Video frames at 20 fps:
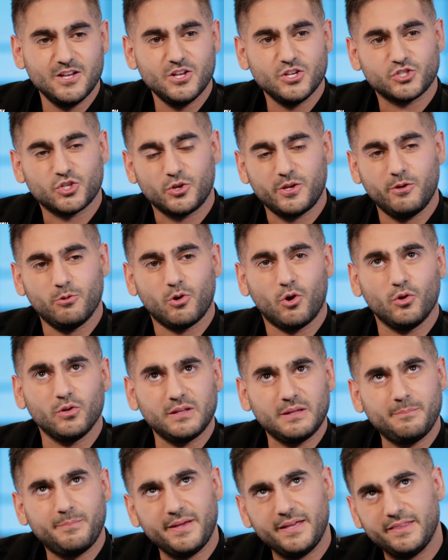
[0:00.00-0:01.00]
so he would
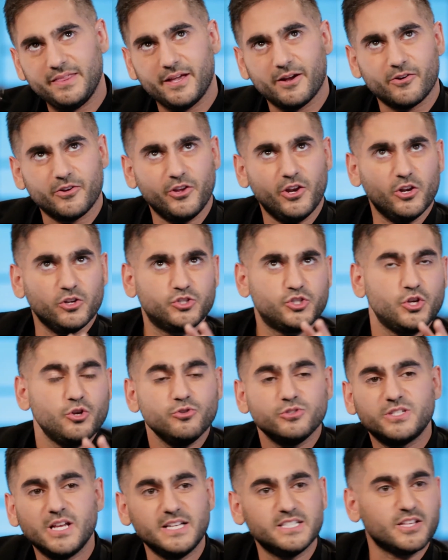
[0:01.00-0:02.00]
only be there, you know,
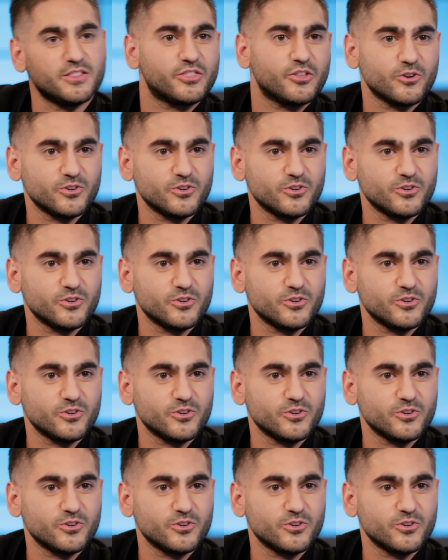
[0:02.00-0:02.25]
Tuesdays and